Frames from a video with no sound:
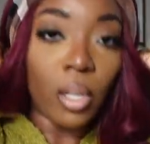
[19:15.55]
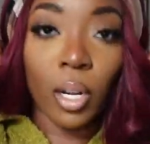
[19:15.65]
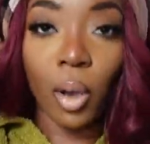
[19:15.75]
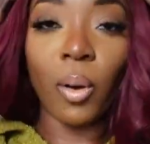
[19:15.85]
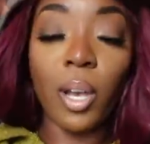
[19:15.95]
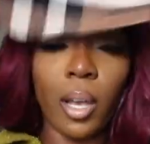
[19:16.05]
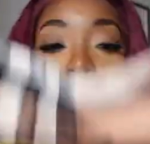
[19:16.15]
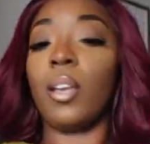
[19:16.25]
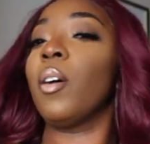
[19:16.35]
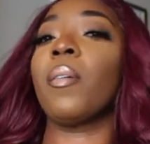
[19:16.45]
No,
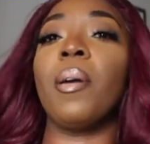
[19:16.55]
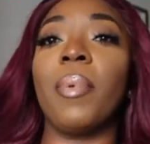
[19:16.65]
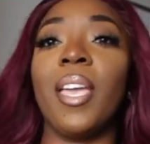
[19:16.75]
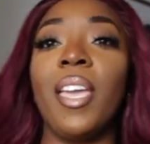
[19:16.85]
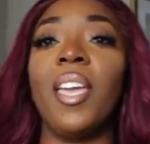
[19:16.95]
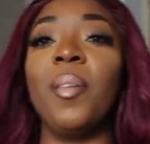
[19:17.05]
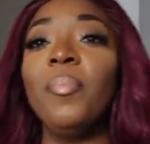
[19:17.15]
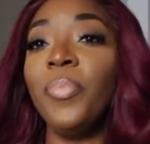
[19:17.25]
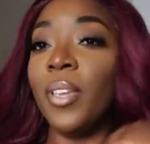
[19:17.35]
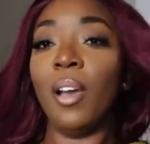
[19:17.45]
go around my head.
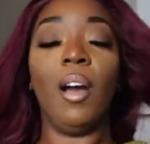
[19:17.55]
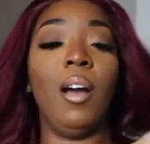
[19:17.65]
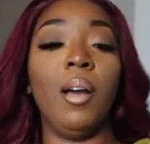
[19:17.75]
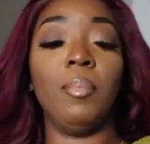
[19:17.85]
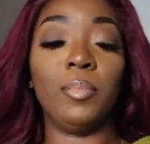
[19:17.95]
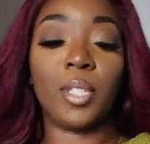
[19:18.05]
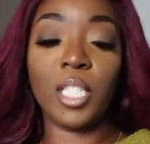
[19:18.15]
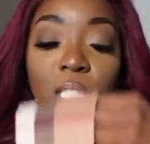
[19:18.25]
So I